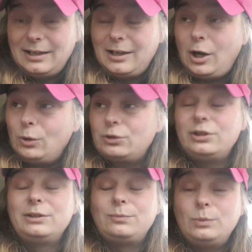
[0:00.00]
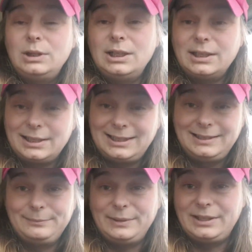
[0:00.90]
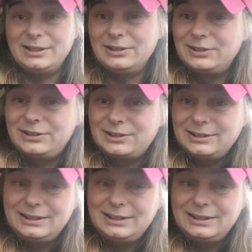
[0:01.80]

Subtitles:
halted work because,